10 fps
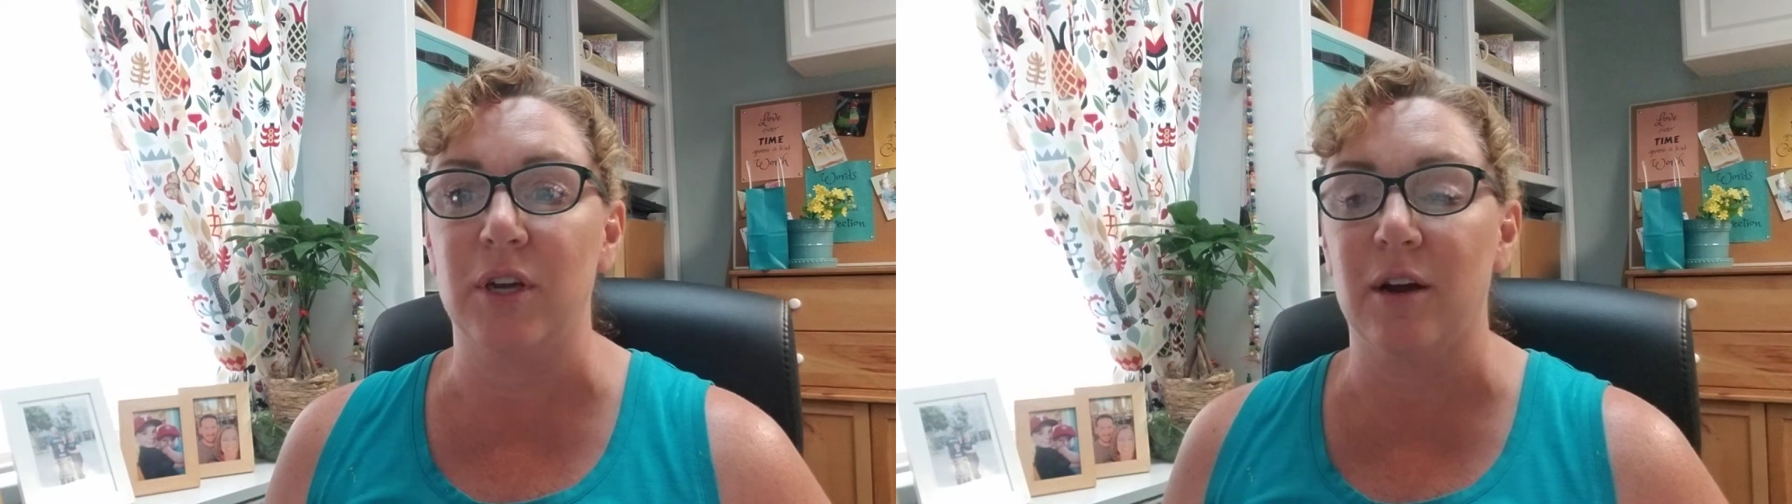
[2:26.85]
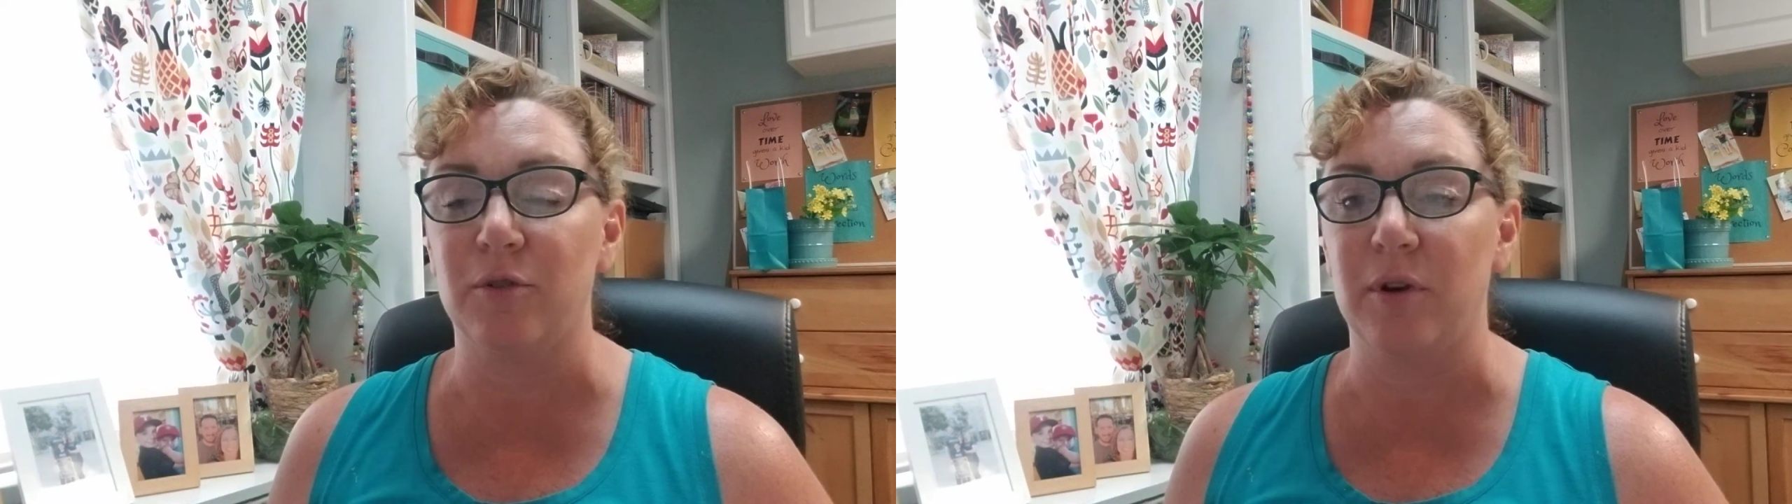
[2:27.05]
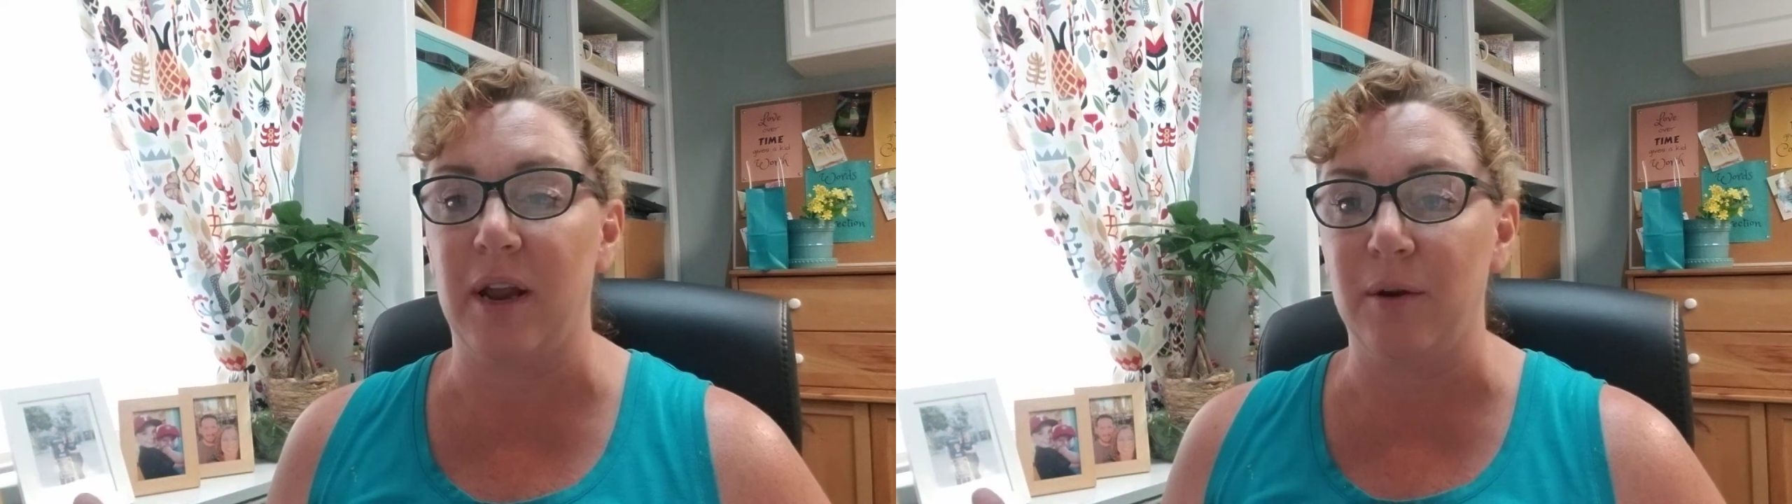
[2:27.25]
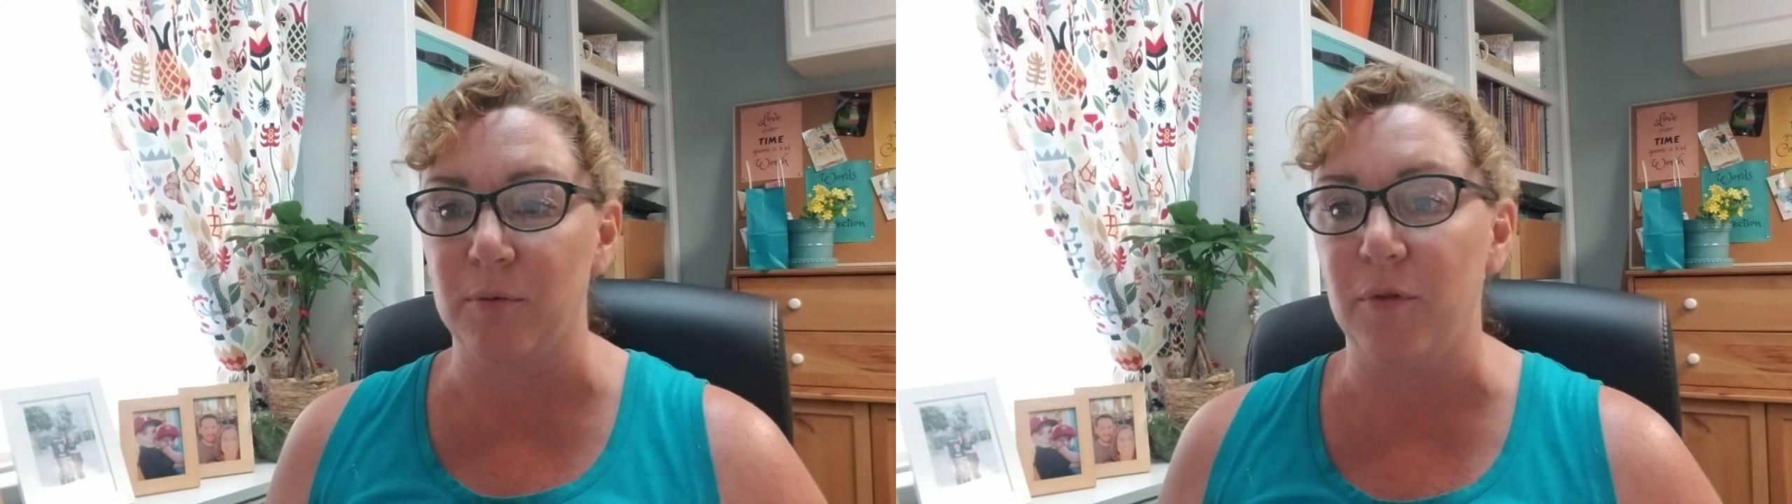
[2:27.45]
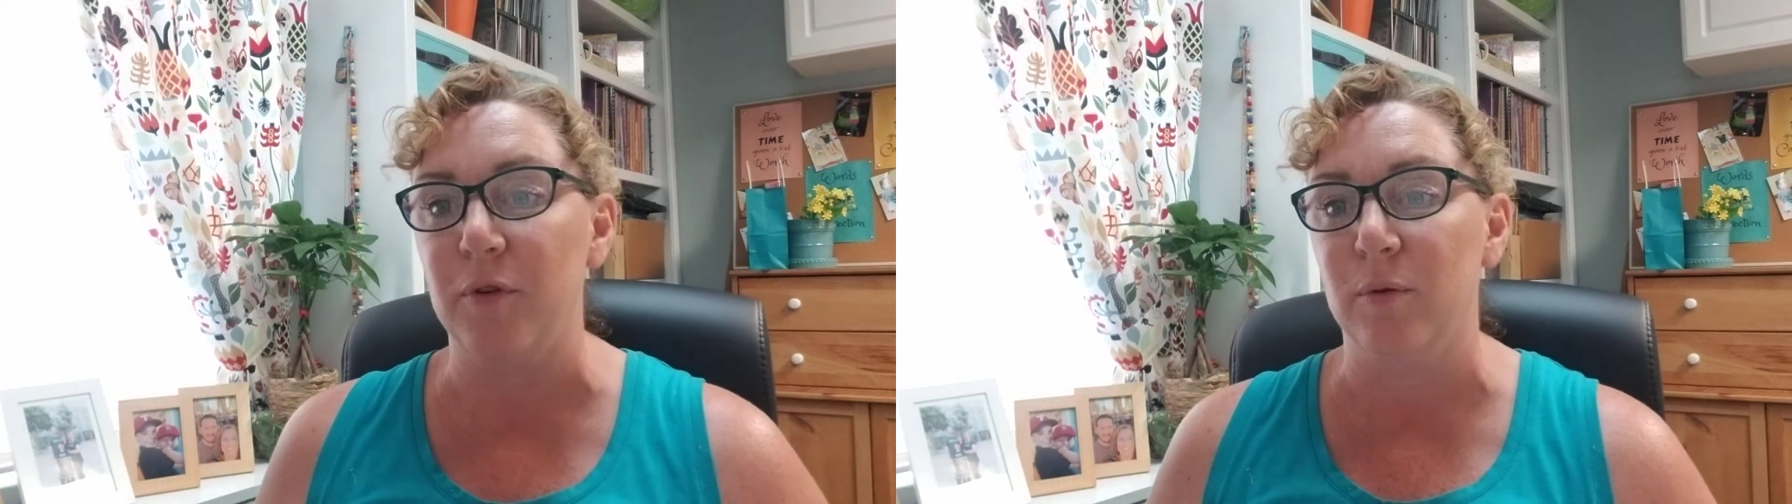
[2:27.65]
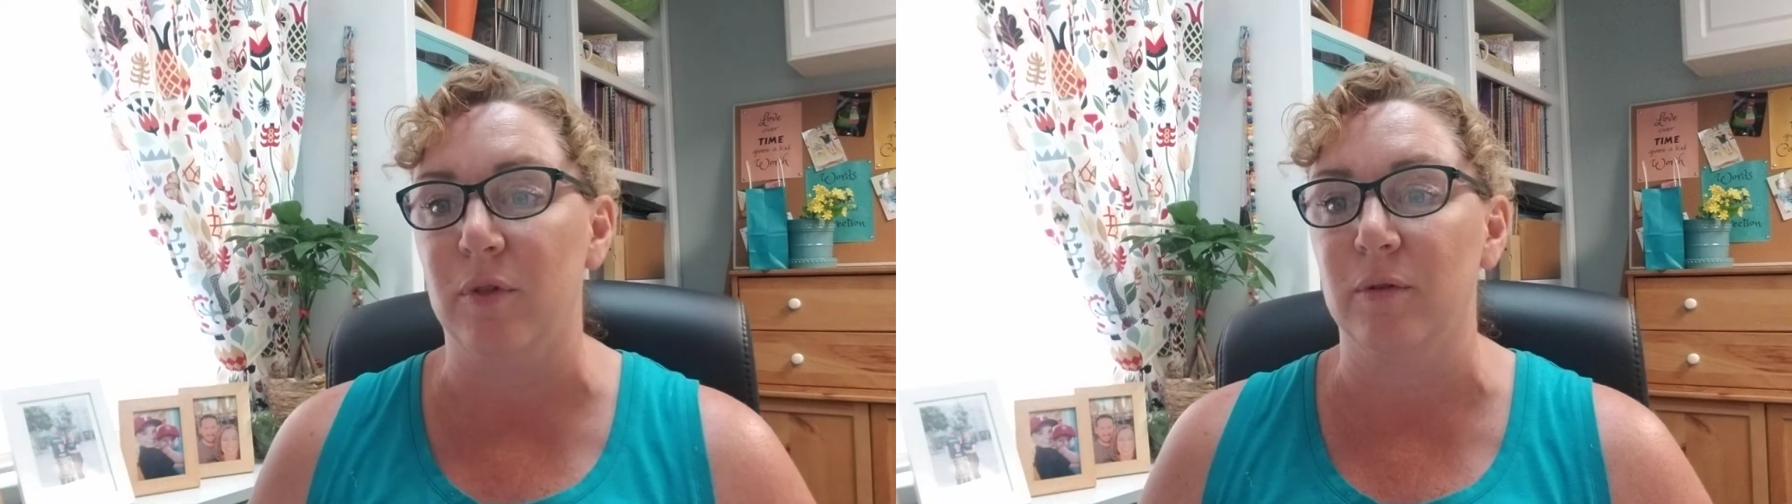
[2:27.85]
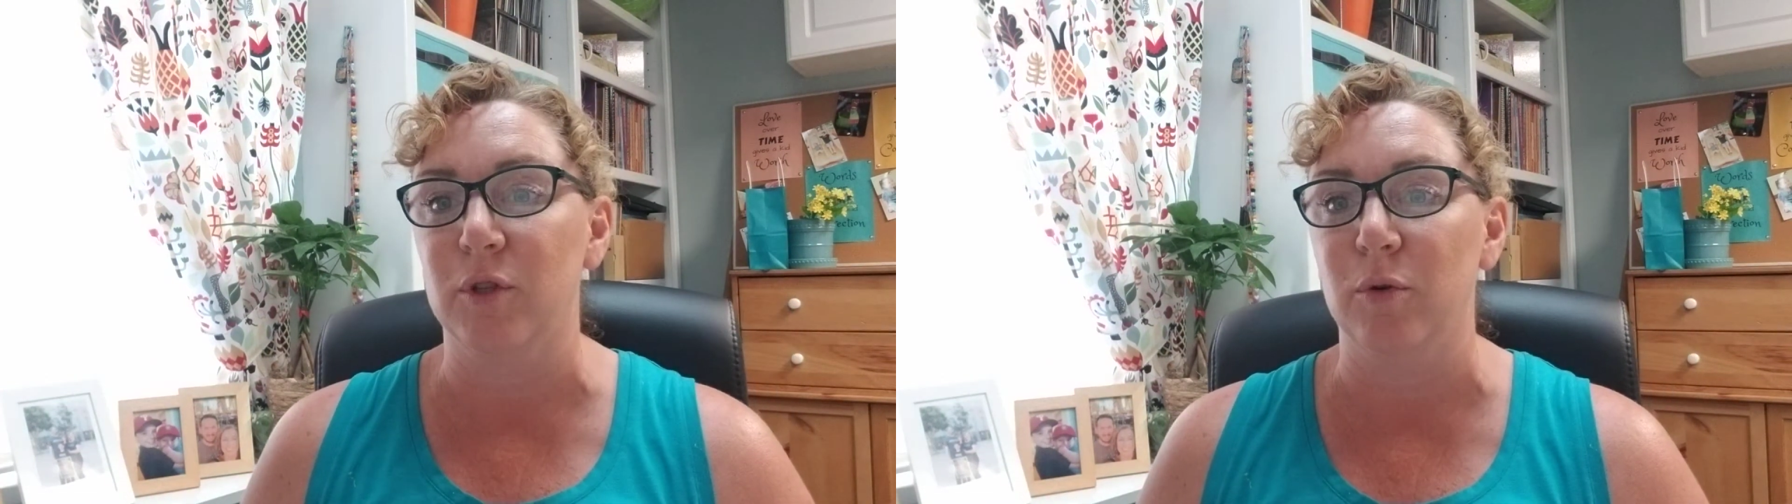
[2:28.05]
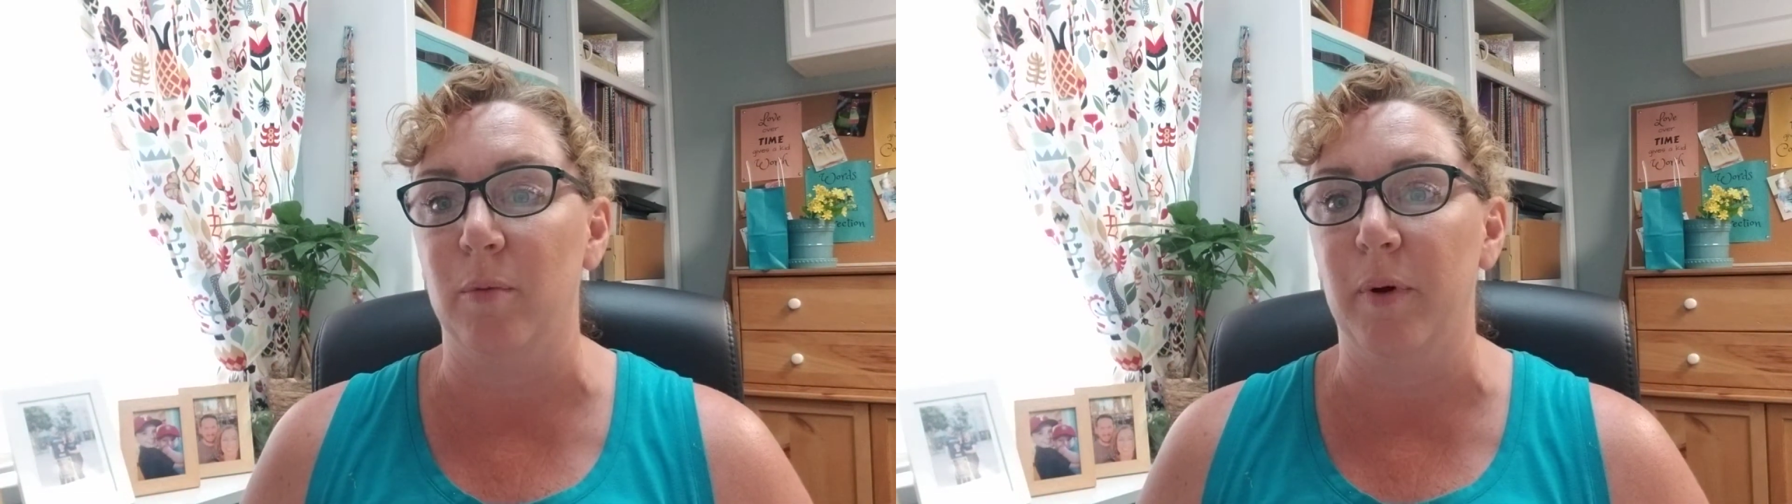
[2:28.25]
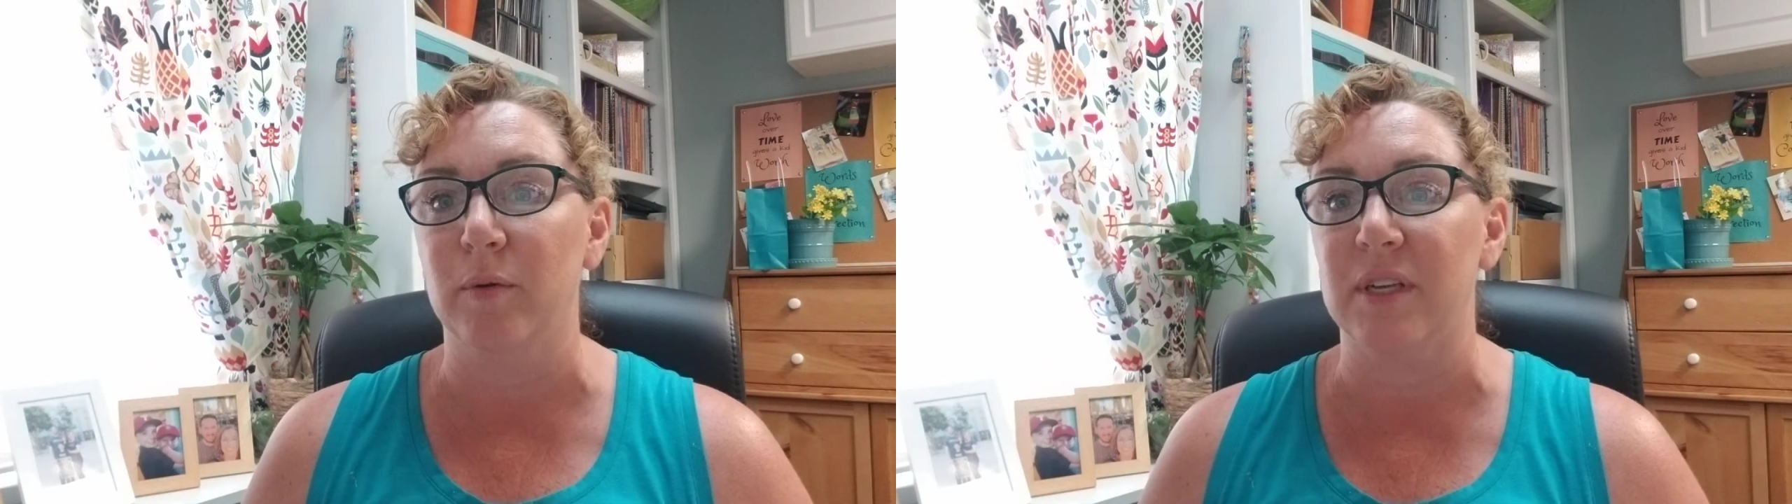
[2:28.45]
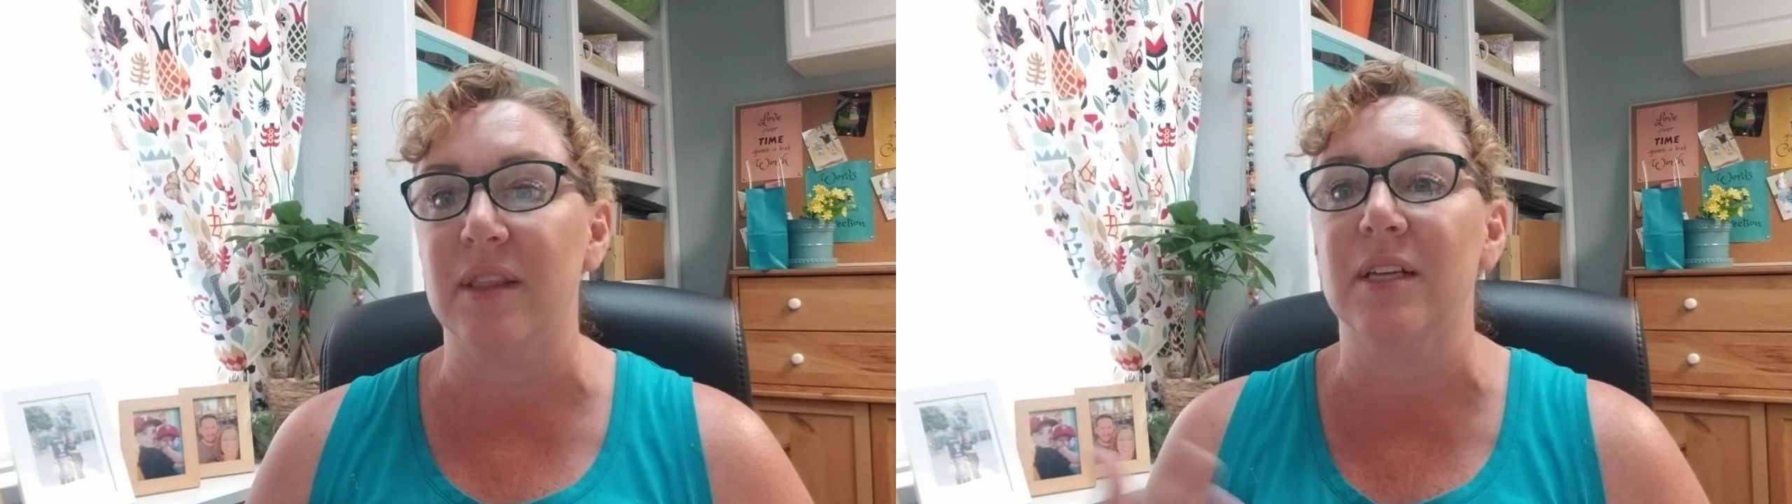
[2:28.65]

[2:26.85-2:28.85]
doctrine and refute those who oppose it.